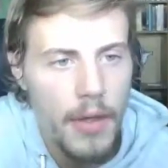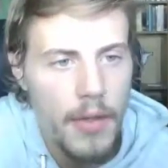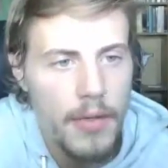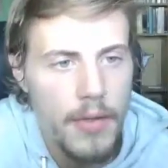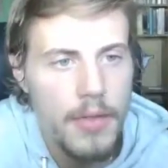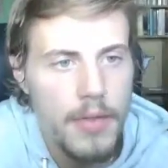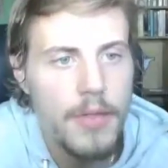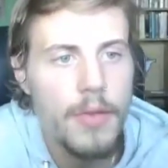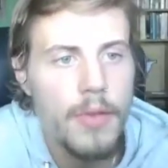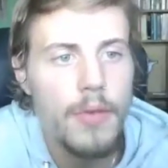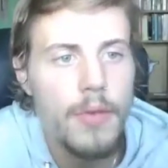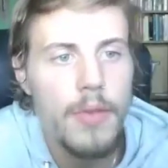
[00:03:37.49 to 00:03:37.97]

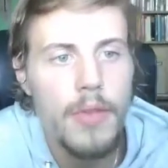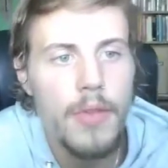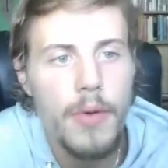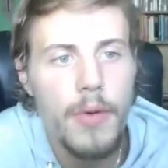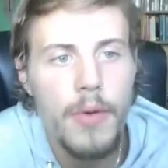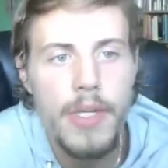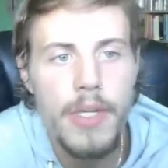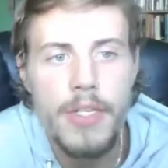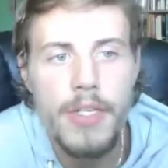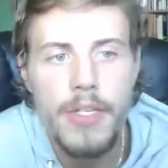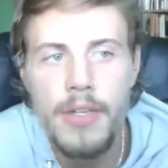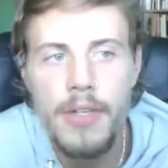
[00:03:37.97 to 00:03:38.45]
So the
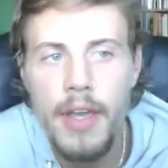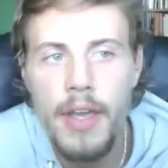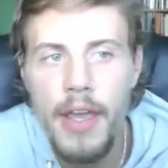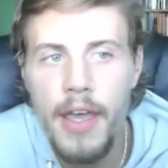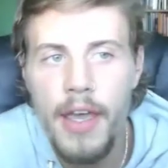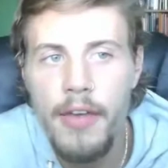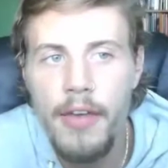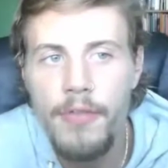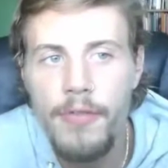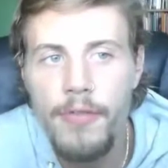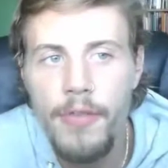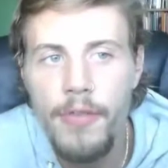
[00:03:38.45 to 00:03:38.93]
question I
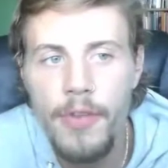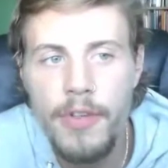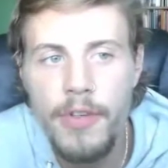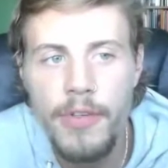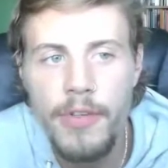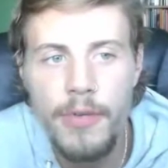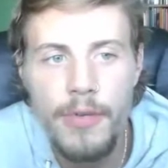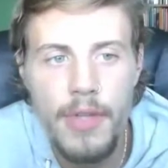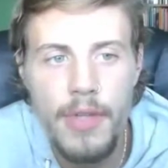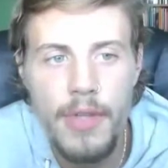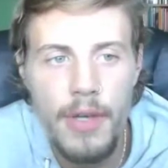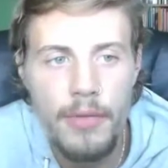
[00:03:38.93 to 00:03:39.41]
have for
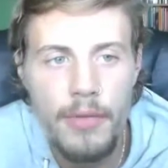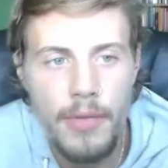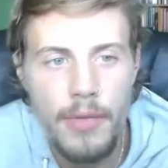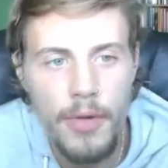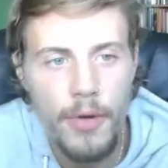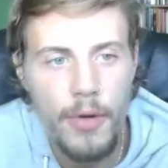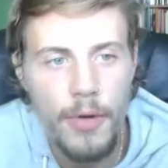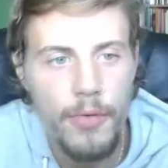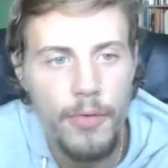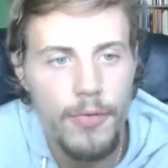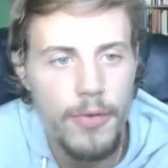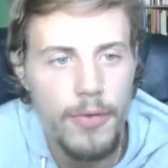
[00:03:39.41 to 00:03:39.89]
you that will
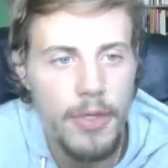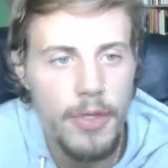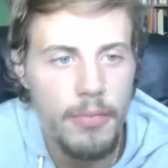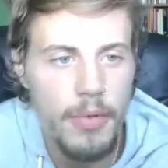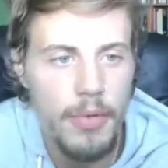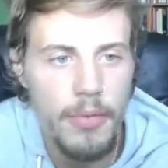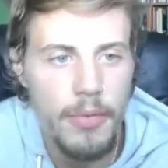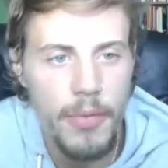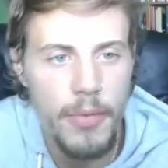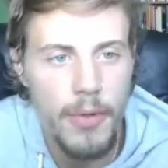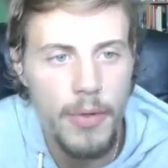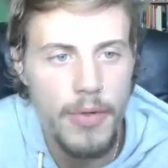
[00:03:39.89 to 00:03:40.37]
hopefully
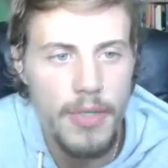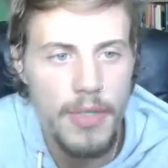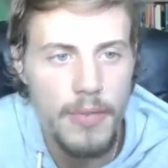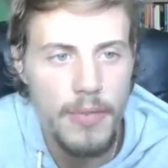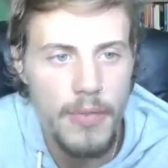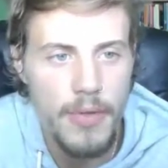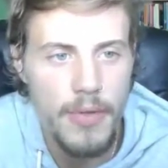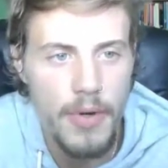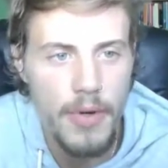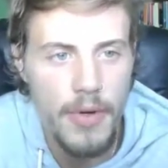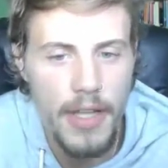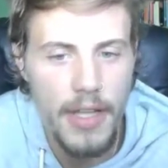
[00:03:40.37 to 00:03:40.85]
promote some
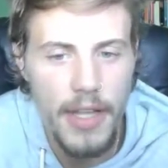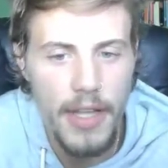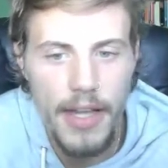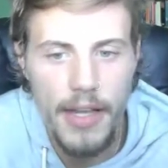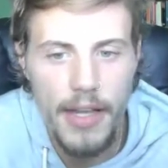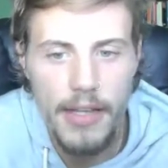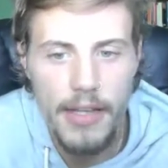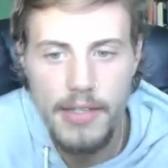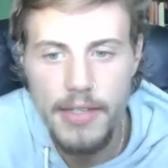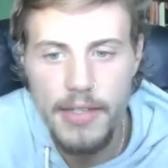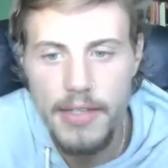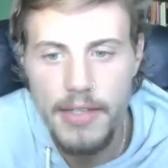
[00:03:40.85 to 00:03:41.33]
sort of
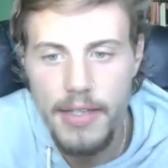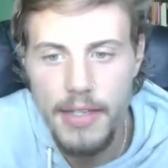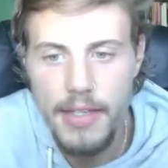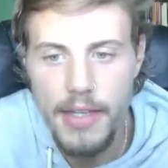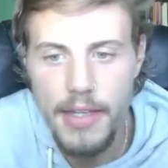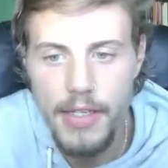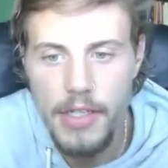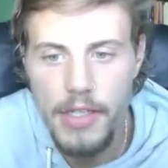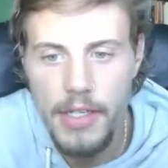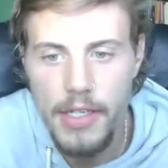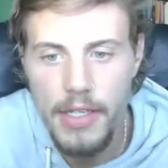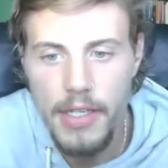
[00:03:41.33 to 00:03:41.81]
class
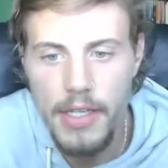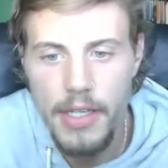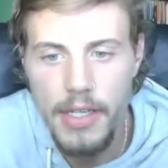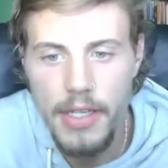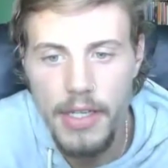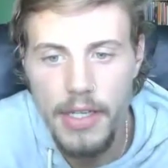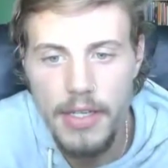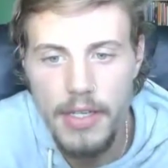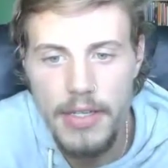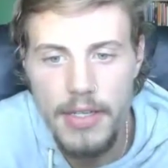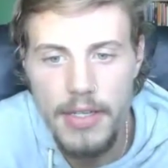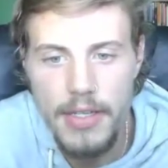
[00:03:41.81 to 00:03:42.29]
discussion
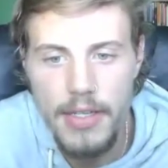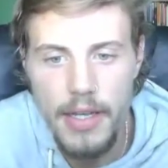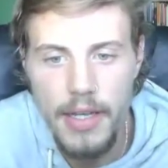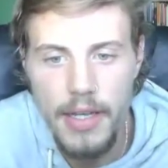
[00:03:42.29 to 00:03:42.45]
is,